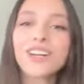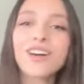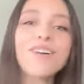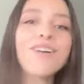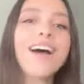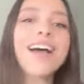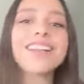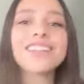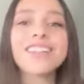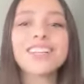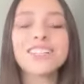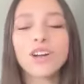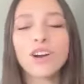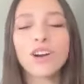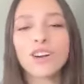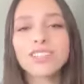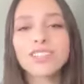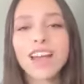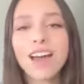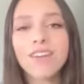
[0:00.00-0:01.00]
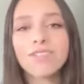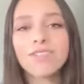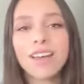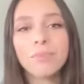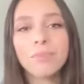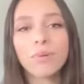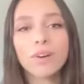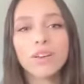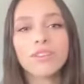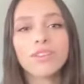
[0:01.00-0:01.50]
So I, it's hard to have
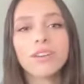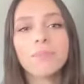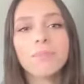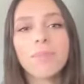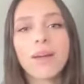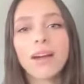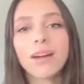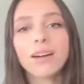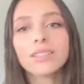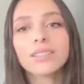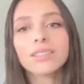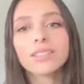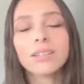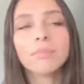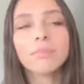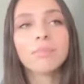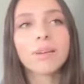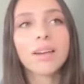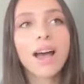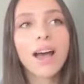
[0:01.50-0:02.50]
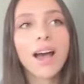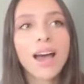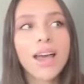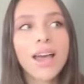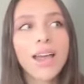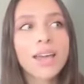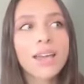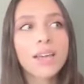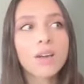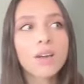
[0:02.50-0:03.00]
that point of comparison, but
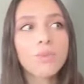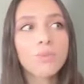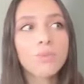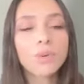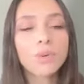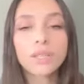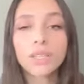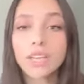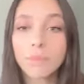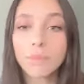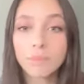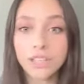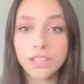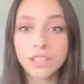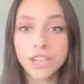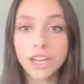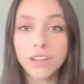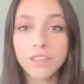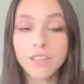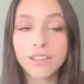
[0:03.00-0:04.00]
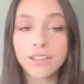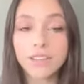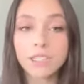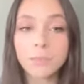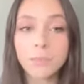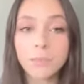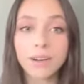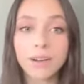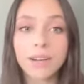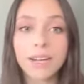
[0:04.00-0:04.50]
I really appreciate the
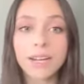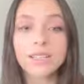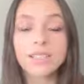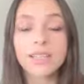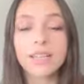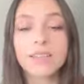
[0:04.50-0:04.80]
experience.